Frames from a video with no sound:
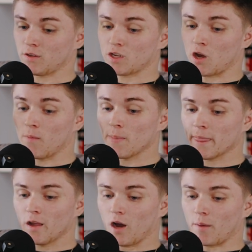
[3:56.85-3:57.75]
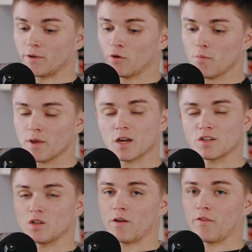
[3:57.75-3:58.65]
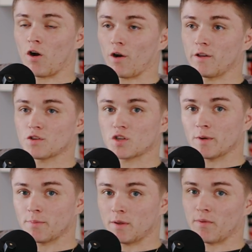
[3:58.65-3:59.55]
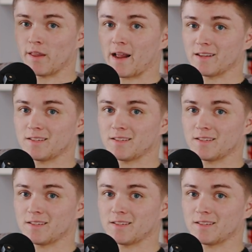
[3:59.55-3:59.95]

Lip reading: So do it because you love the art. There's so many people that I